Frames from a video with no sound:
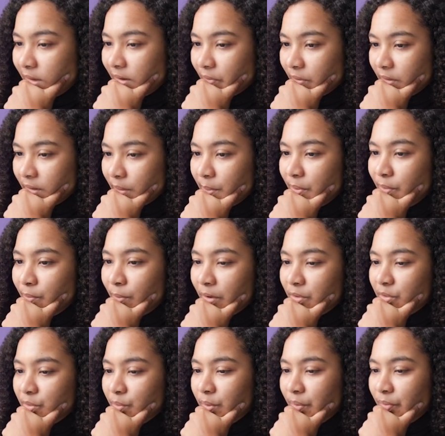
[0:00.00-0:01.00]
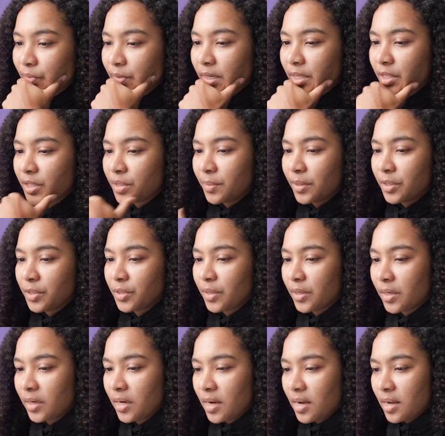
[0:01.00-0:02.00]
different. Let me actually refresh, make
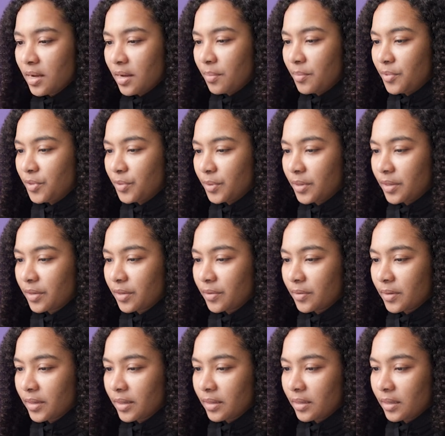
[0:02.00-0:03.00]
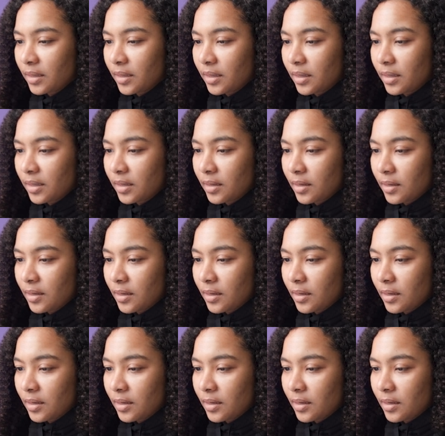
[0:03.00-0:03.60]
sure I'm doing it correctly.